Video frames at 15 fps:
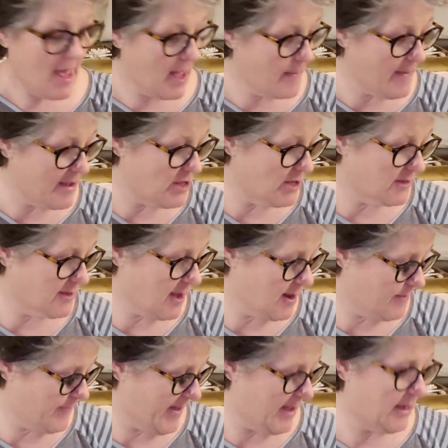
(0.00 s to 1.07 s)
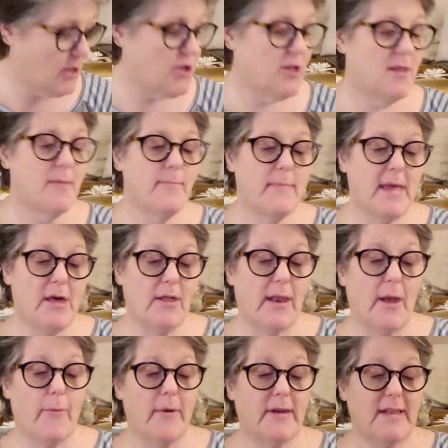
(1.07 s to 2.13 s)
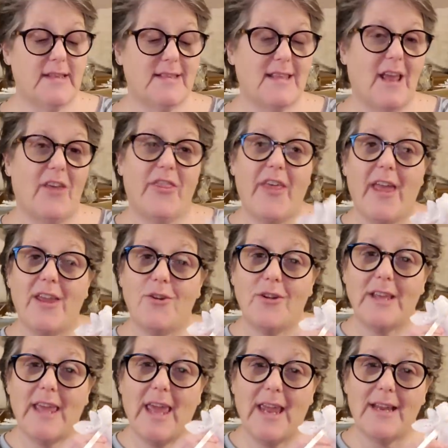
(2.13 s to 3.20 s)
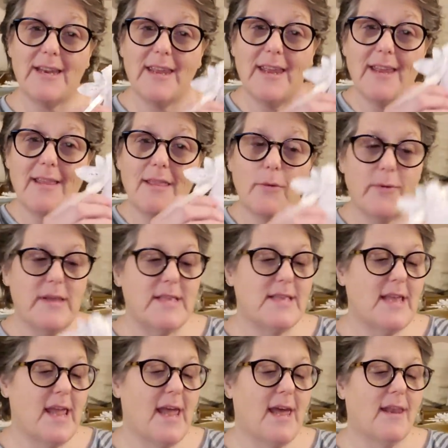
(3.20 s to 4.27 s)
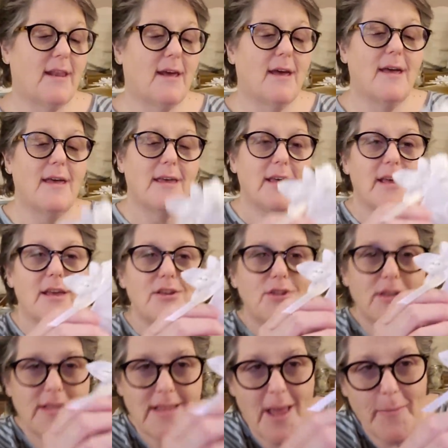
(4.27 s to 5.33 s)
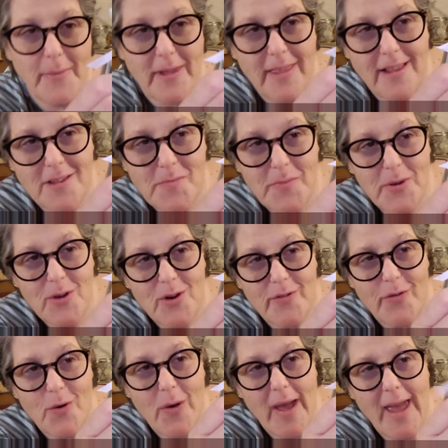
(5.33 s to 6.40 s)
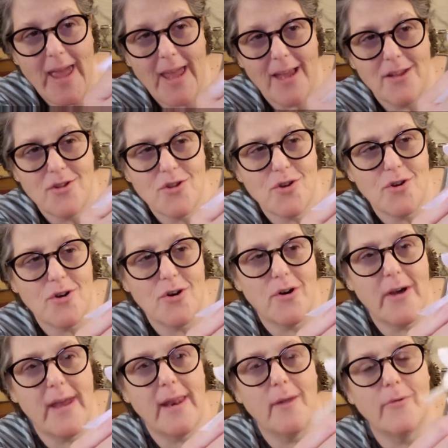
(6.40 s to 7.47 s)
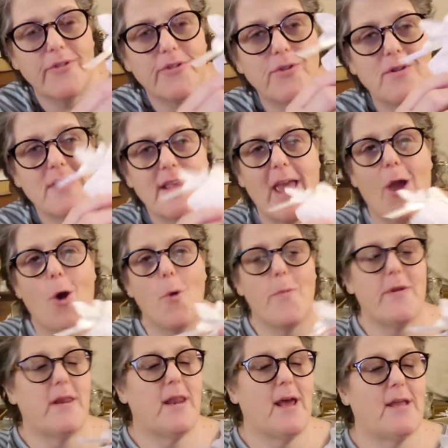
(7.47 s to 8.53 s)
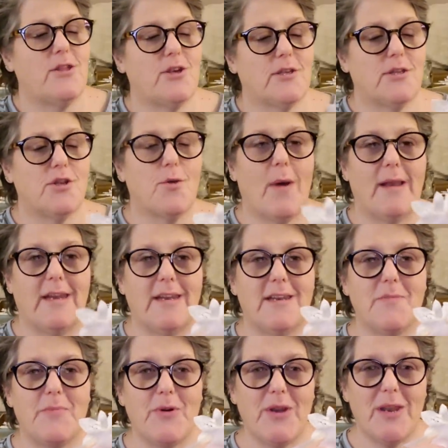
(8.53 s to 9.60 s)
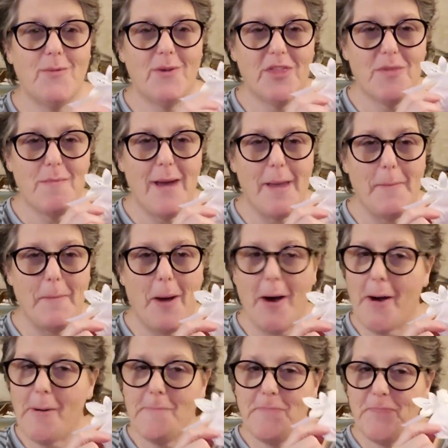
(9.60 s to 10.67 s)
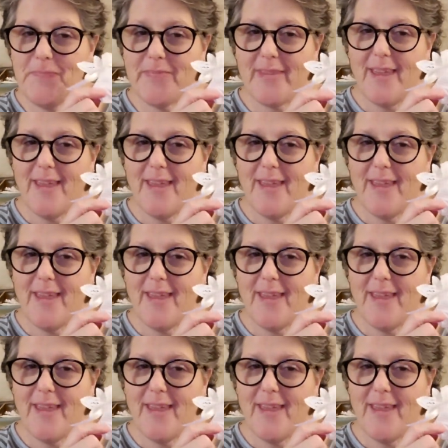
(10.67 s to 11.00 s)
I just got a package in the mail, and I wanted to say a thank you to Candy in Louisiana. She sent me this beautiful angel, and as soon as I opened it, I just knew I needed to put it with my mom.